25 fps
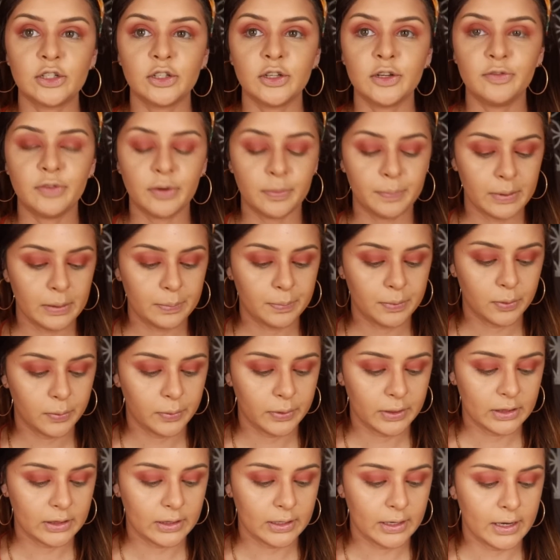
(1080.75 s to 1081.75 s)
Especially for people
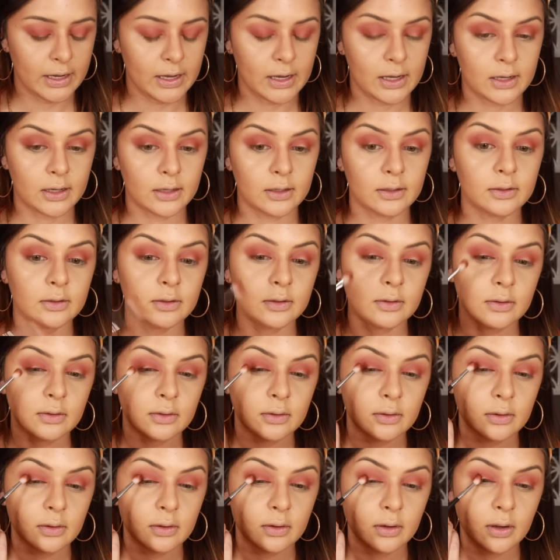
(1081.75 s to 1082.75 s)
with like
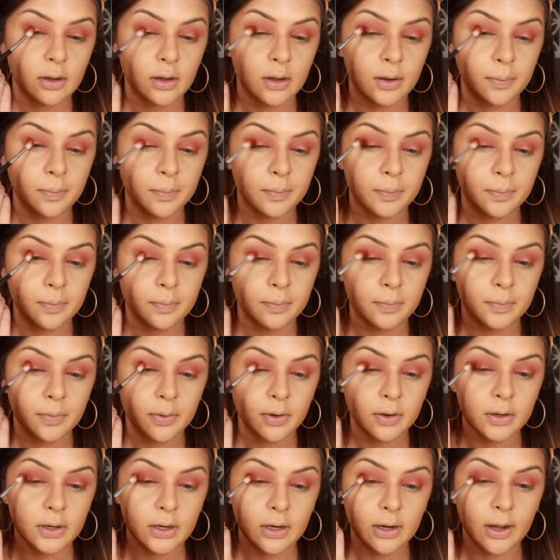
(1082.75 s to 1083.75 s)
um,
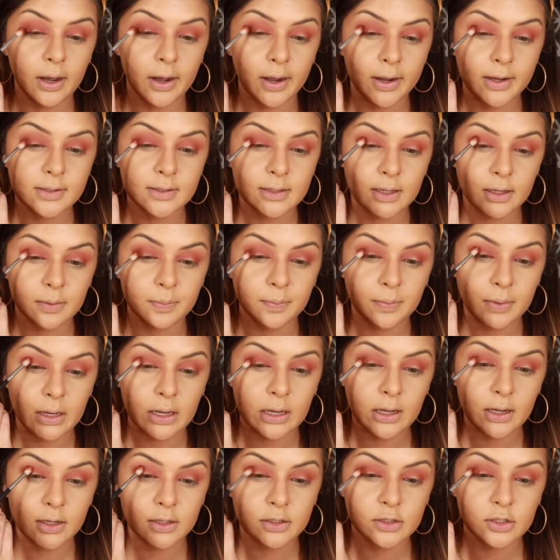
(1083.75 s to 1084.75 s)
hooded eyes like
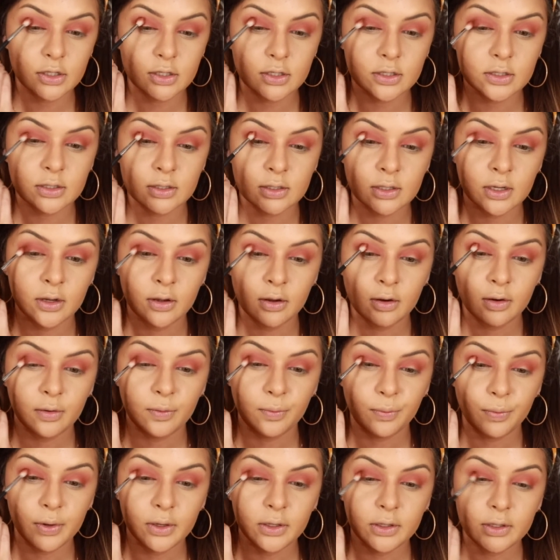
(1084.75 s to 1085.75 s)
me, it's just
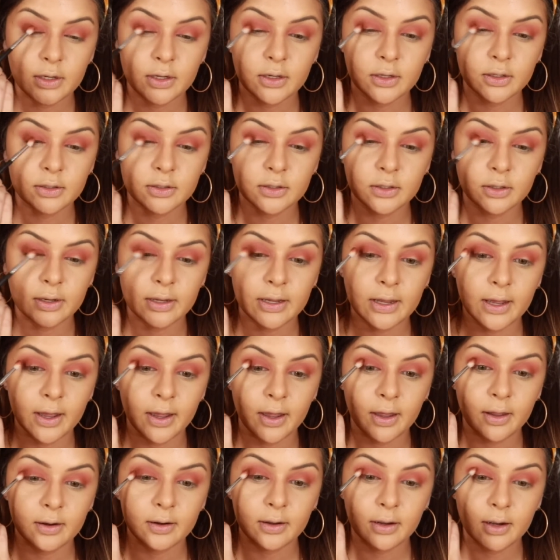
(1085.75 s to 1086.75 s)
really good to
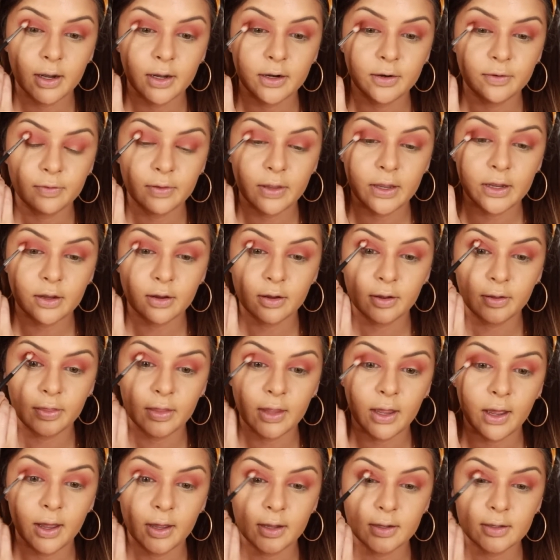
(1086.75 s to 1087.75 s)
get kind of like on
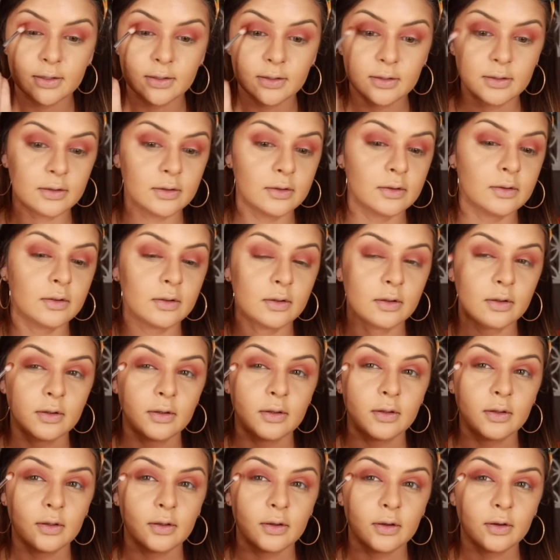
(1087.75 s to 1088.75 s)
that
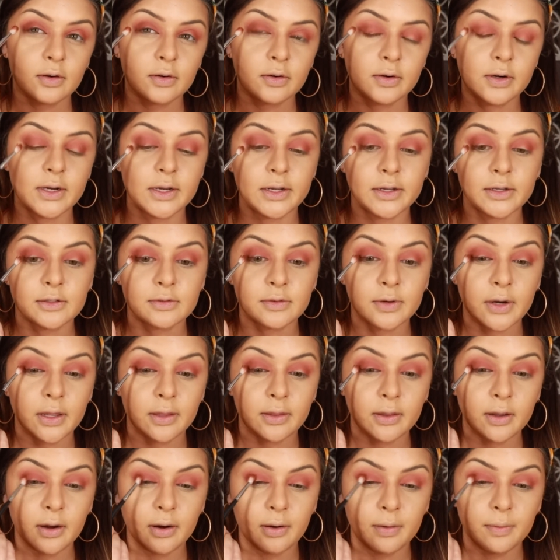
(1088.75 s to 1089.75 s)
crease right
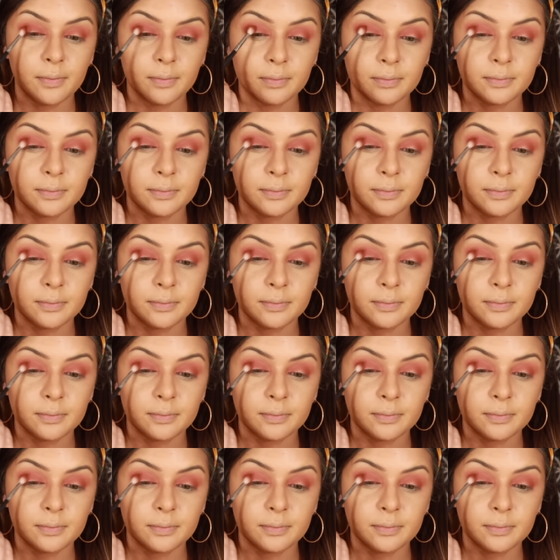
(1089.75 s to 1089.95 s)
there.